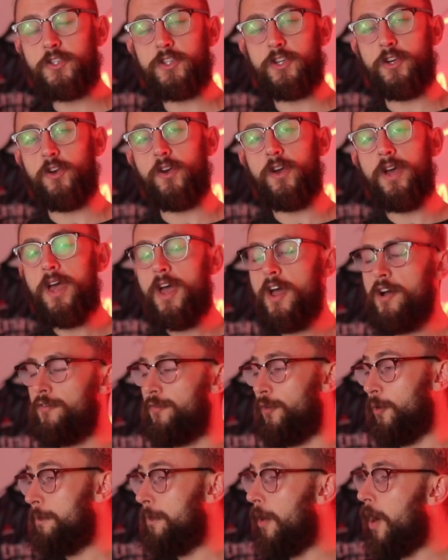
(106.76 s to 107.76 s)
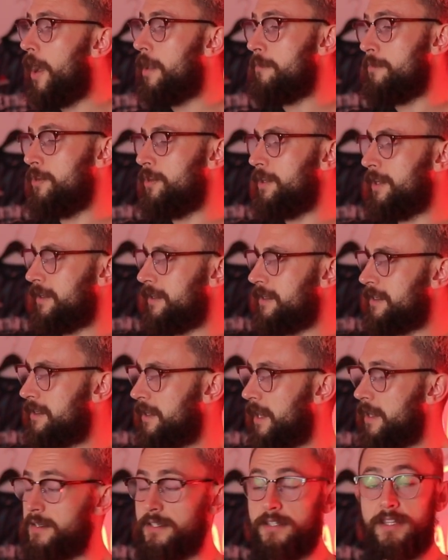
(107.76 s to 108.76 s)
shirt for Bayern Munich this
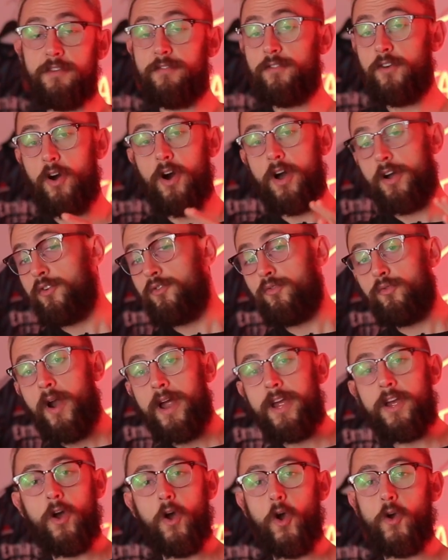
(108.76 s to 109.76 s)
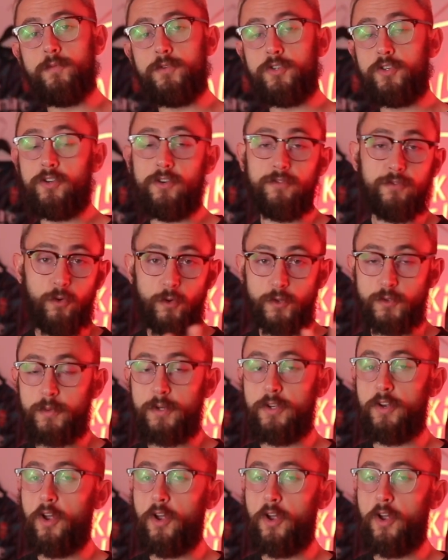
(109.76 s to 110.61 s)
season. They've got a great home shirt. Of course, we